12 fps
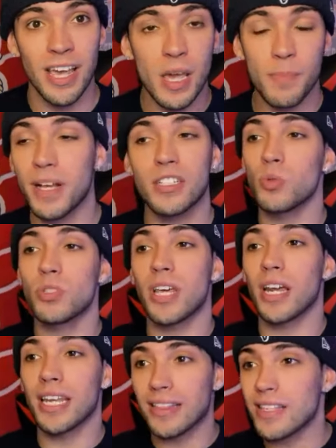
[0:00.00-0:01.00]
because he was going to
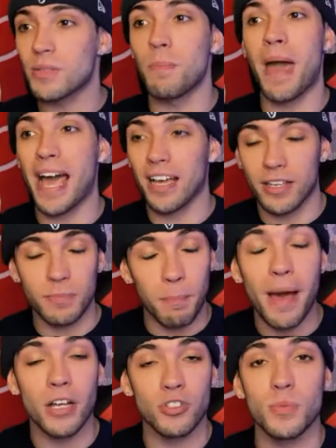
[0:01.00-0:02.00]
get this
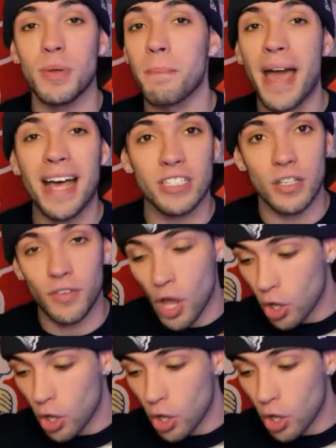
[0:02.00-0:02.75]
massive